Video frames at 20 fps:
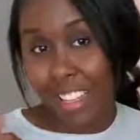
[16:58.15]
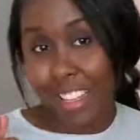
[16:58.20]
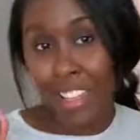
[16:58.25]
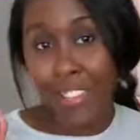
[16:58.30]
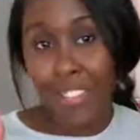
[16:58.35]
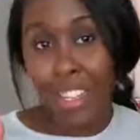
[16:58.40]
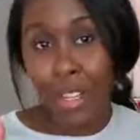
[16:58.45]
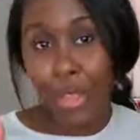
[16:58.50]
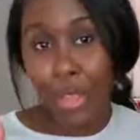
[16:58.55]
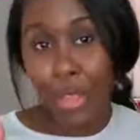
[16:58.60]

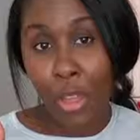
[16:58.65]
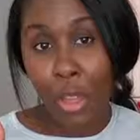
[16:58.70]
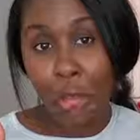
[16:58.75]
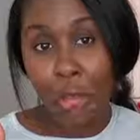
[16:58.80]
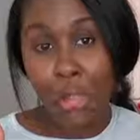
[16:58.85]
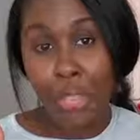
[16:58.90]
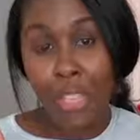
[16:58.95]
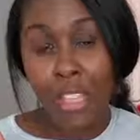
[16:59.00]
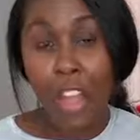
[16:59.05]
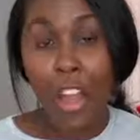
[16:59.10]
give it a
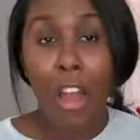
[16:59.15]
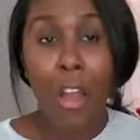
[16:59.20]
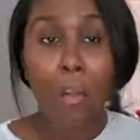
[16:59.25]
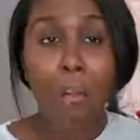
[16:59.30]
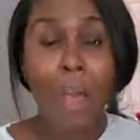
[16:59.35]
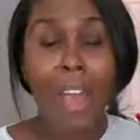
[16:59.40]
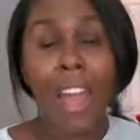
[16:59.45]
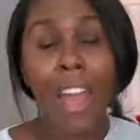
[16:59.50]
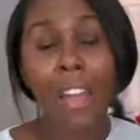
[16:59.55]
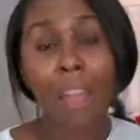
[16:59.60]
thumbs
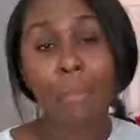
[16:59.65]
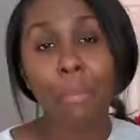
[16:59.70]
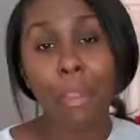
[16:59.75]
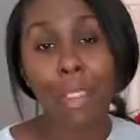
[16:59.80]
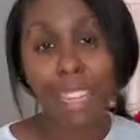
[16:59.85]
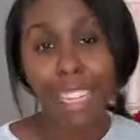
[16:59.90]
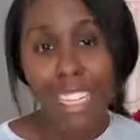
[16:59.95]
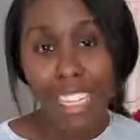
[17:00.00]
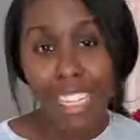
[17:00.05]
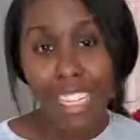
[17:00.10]
up,
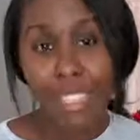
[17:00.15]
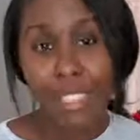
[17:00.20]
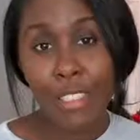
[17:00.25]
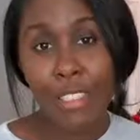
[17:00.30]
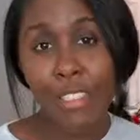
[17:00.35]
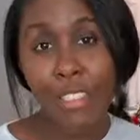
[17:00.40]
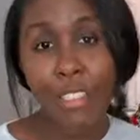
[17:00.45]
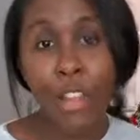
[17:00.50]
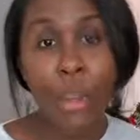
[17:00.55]
and please